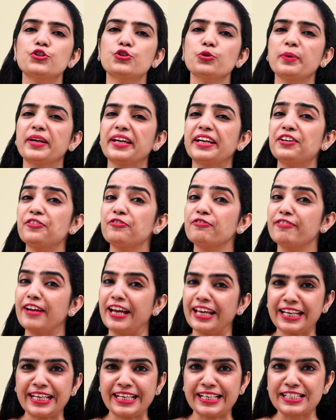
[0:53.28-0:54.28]
To make it
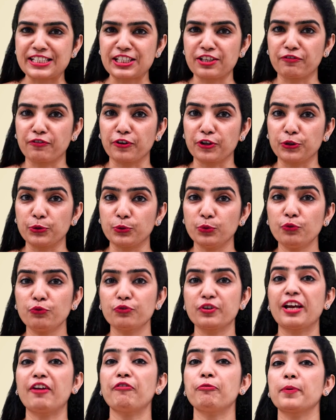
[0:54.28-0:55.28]
very easy for you,
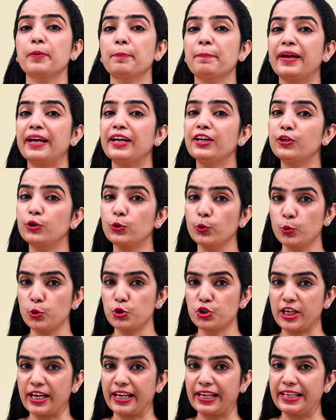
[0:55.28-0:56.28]
we have prepared two
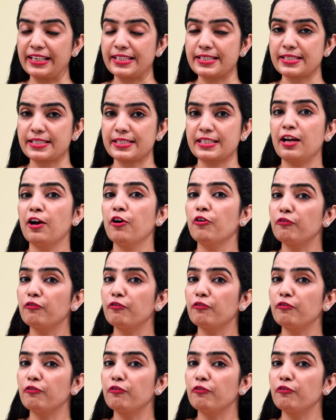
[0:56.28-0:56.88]
checklists.